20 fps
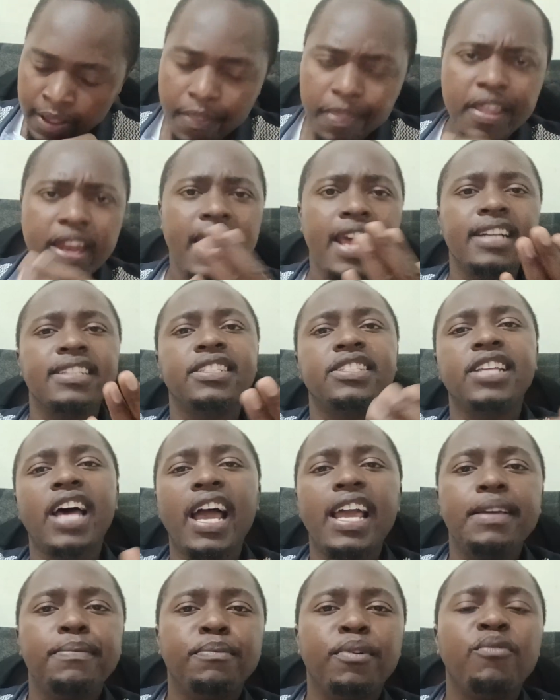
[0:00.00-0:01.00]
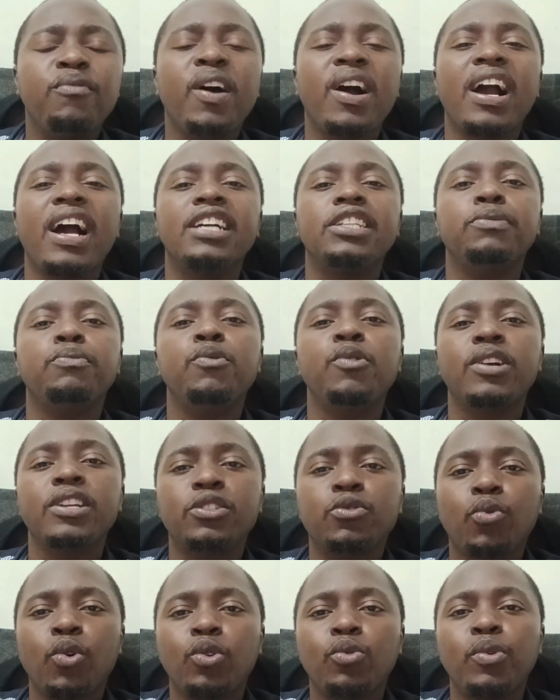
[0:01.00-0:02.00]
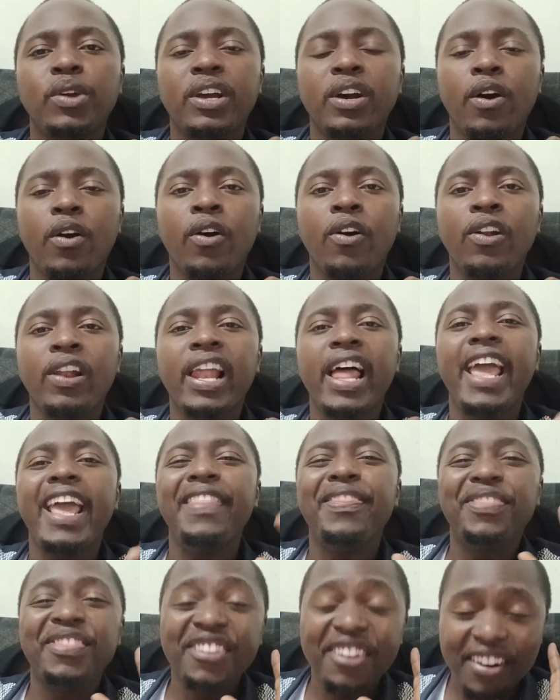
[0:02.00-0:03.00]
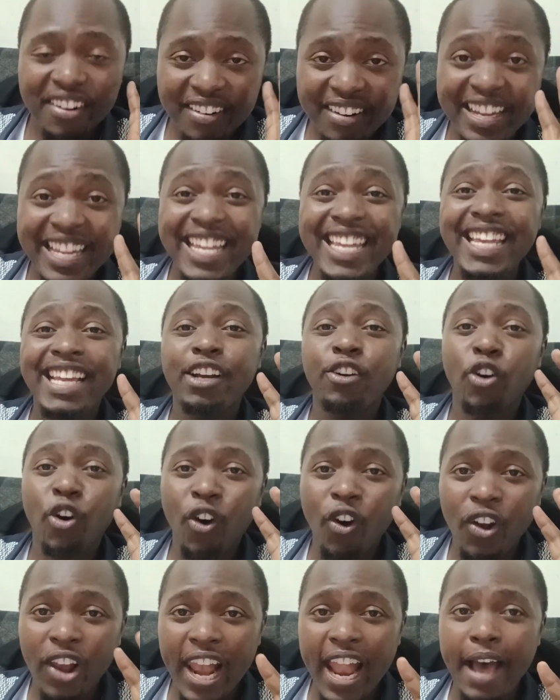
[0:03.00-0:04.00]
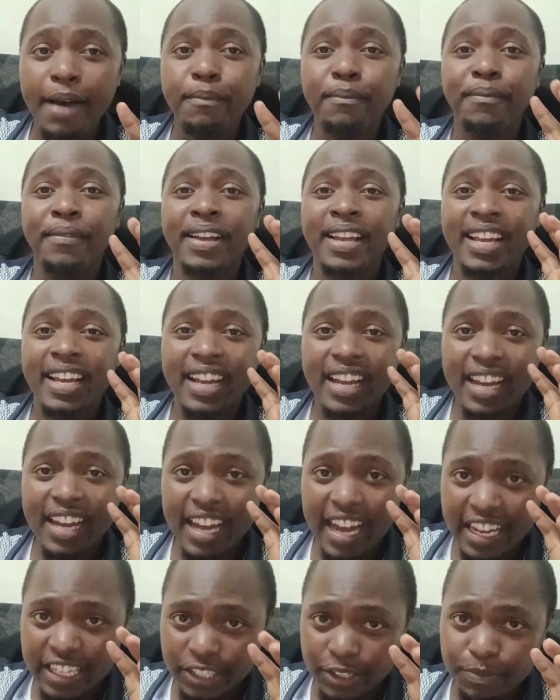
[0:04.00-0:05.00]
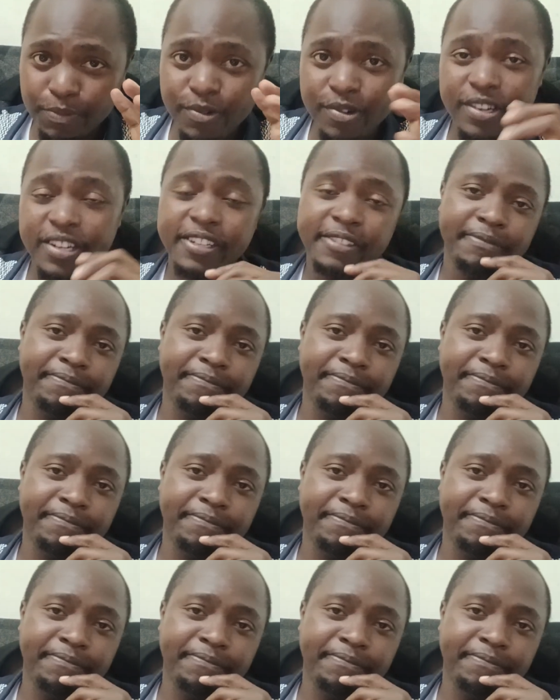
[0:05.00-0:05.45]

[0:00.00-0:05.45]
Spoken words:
The next type of a cash book is what we call a three-column cash book.